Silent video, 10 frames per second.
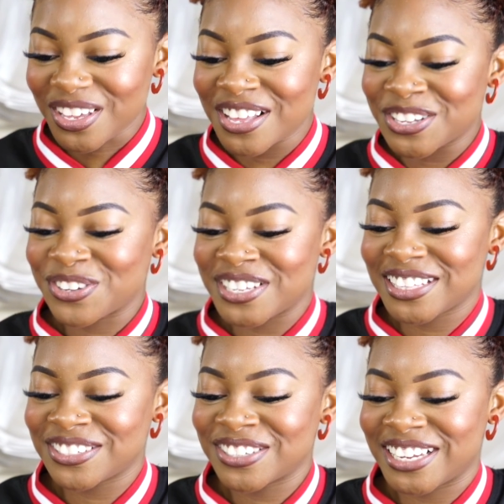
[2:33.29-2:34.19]
So you'll see the
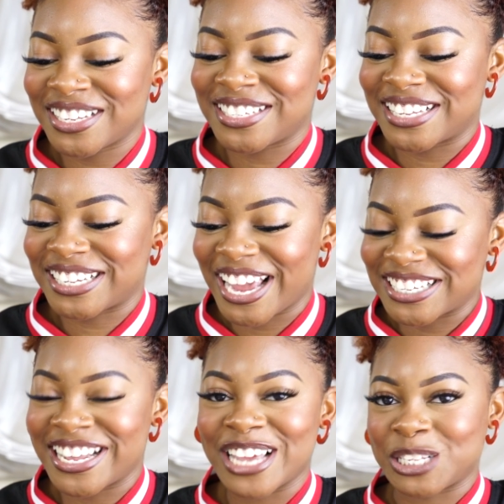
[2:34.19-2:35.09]
little thing that says
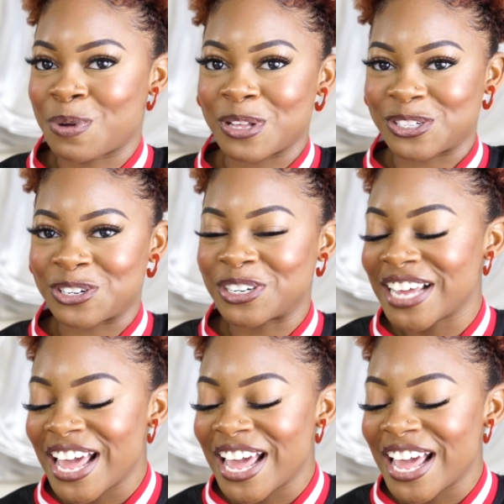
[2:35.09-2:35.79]
#sponsored,